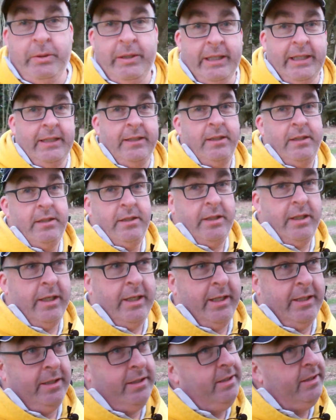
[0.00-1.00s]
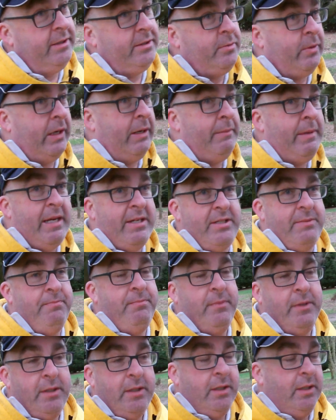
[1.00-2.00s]
green, it's quite amazing.
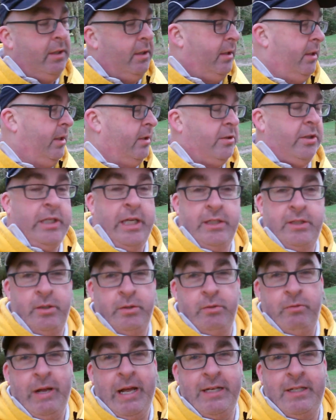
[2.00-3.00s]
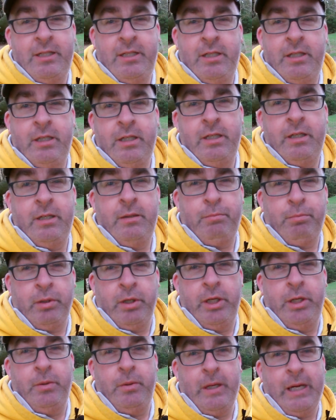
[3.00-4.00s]
So yeah, so red,
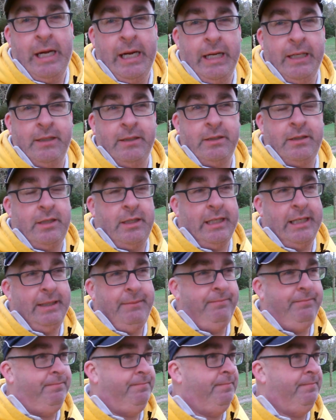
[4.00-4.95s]
blue and clear.